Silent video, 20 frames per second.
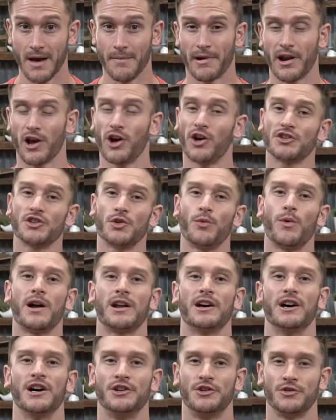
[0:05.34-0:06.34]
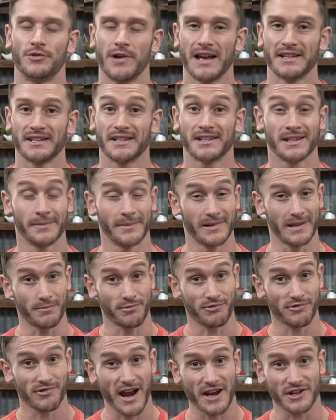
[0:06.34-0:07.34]
but I also want to address some of the
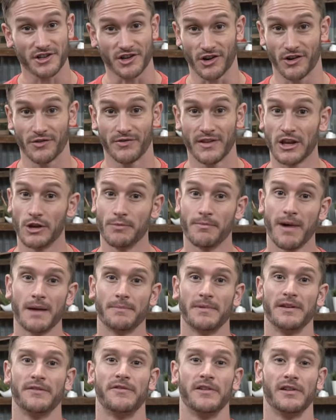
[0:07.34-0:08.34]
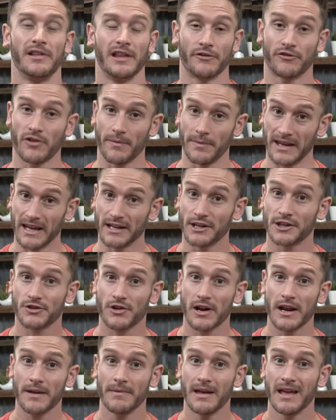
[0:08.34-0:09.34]
pressure that you might be feeling from the
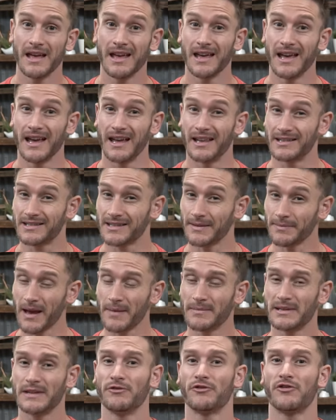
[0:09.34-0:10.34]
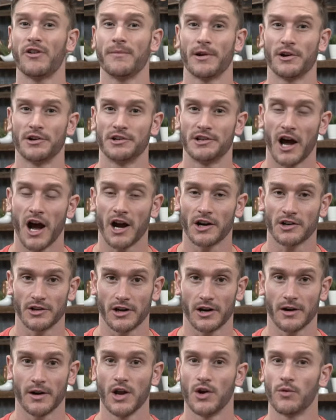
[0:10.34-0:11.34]
industry and sometimes even from your
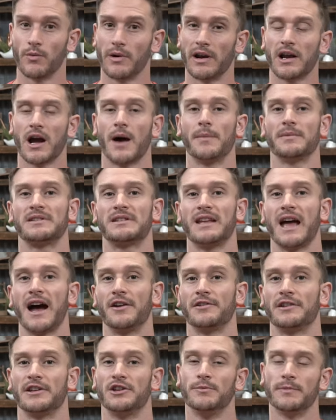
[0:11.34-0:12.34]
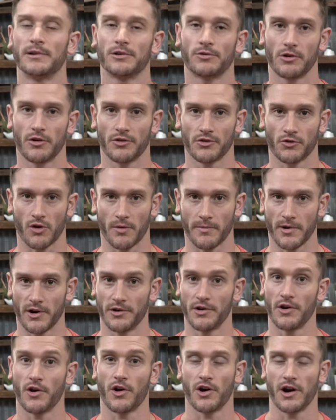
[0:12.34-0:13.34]
doctor when it comes down to human growth
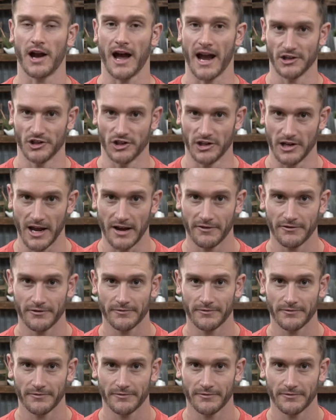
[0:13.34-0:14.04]
hormone or IGF.